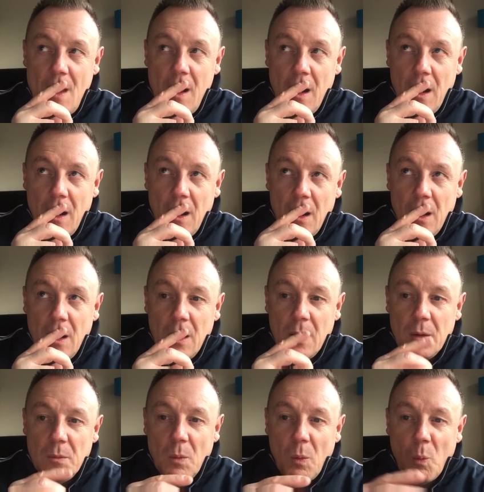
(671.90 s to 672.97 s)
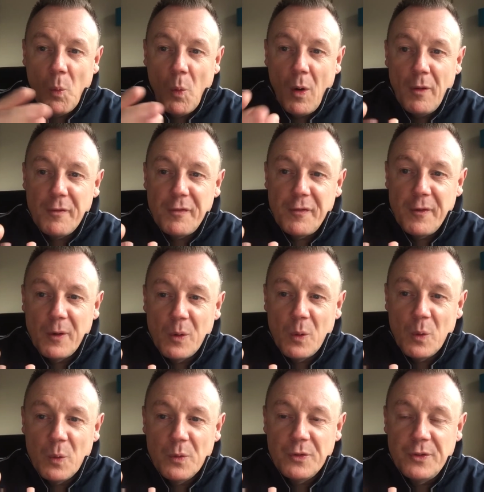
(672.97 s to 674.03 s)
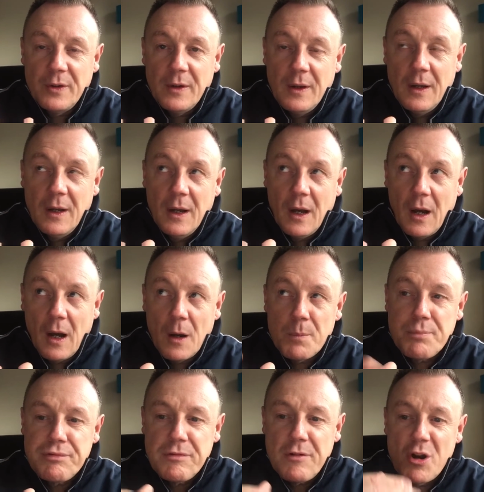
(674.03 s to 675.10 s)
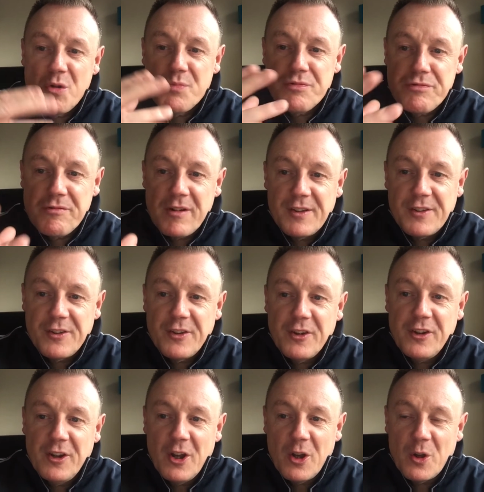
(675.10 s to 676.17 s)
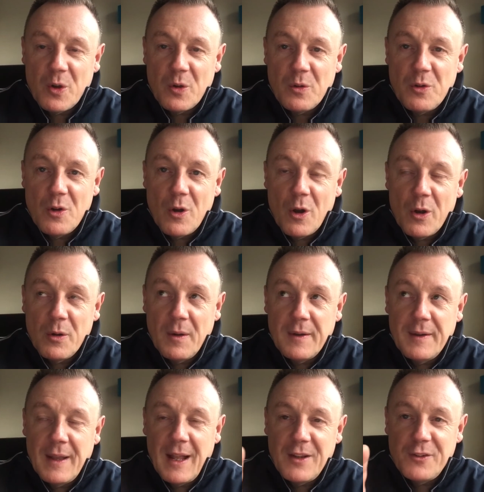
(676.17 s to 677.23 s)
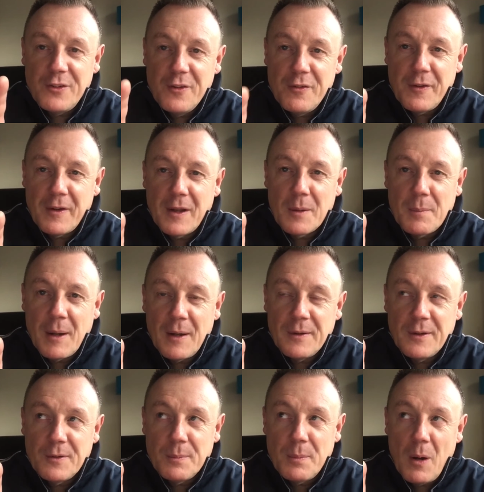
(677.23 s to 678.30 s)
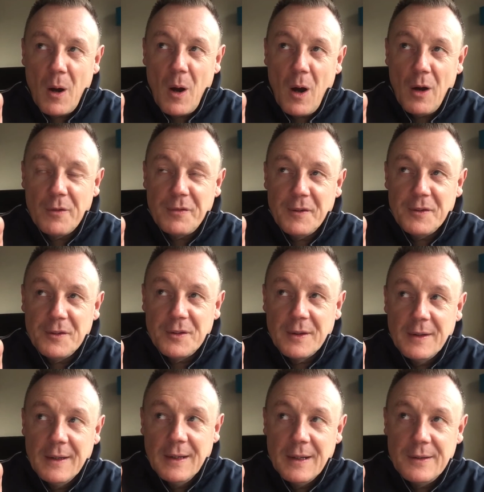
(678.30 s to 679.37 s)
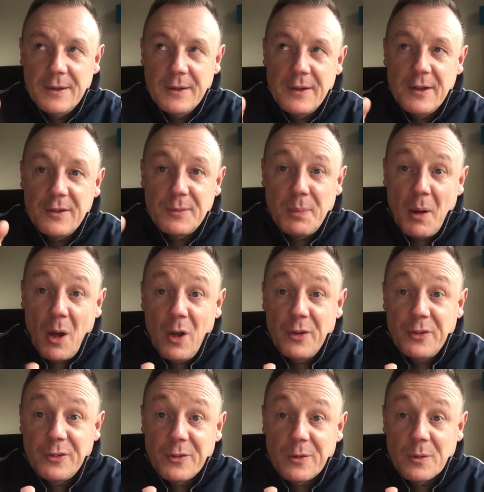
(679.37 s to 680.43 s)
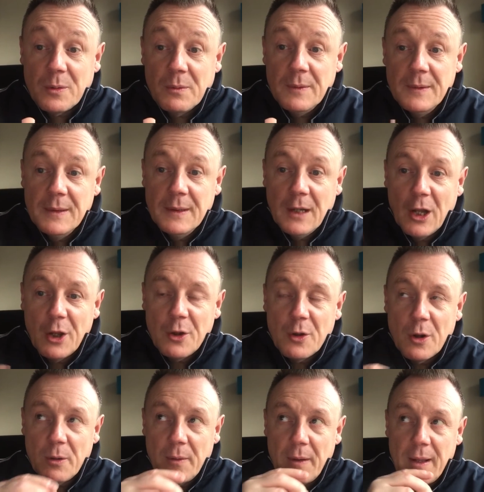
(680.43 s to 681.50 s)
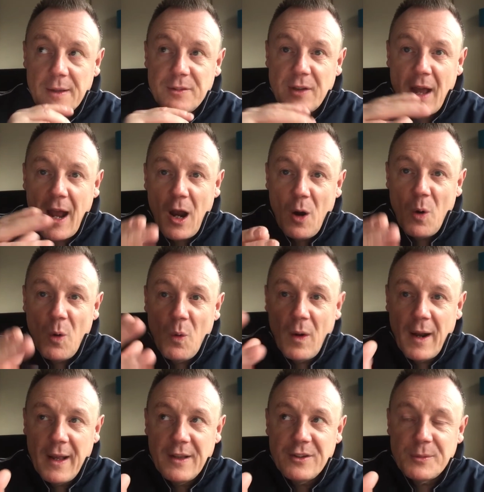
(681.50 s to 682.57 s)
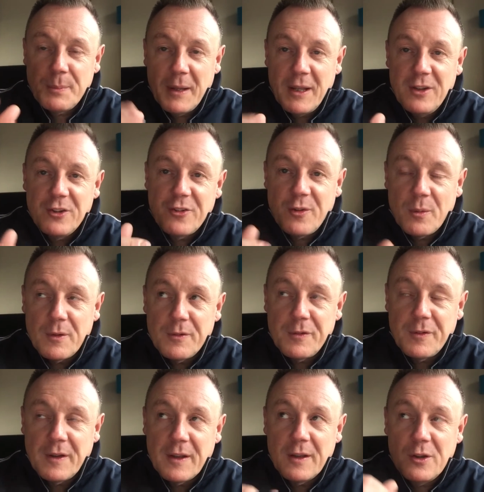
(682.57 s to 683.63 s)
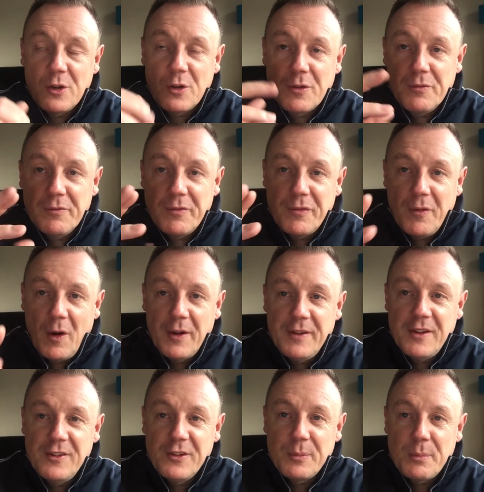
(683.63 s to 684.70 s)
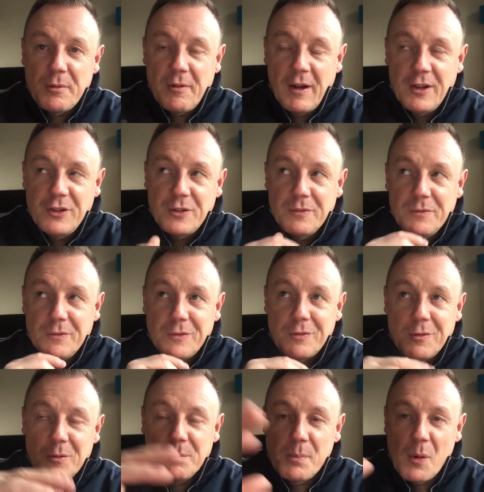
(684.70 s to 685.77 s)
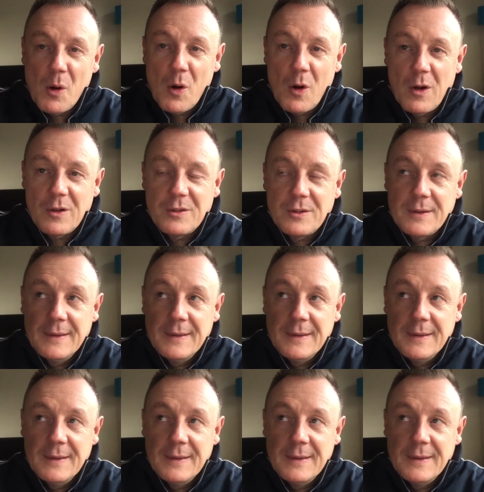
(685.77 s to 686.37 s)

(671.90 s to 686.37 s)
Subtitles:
what feels appropriate to you, you know, and that's the thing about this path, is that it's personal. You know, it's how it speaks to you, and I think you can find inspiration through books,